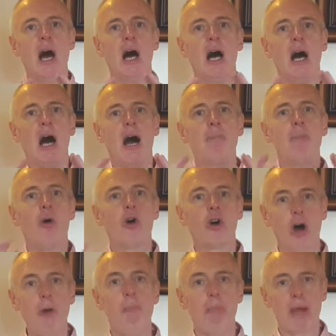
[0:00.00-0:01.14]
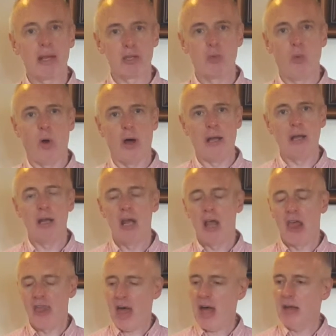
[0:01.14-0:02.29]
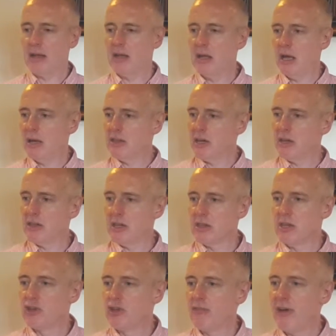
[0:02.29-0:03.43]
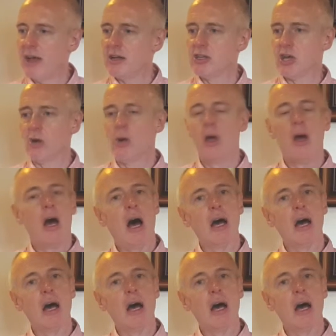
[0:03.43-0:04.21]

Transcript: uh, a more complex wine than, uh, than, than, the Trivento.